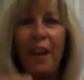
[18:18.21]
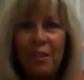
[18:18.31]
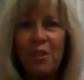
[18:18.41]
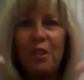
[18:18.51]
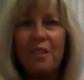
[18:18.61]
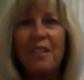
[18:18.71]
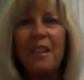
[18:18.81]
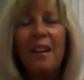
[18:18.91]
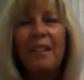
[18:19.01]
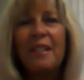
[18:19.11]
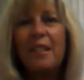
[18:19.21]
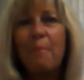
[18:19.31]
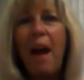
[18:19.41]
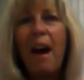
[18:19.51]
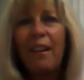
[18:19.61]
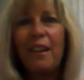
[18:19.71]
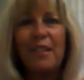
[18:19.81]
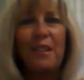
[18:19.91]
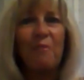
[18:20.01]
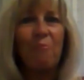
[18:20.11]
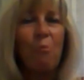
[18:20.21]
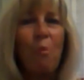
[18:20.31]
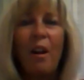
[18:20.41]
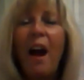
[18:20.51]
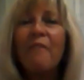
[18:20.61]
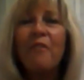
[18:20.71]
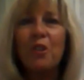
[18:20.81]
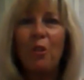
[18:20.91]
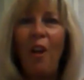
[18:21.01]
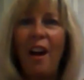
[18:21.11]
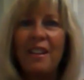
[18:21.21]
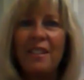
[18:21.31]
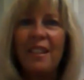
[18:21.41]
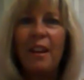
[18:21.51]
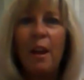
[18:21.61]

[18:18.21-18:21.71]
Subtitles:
That's just semantics and what I visualize.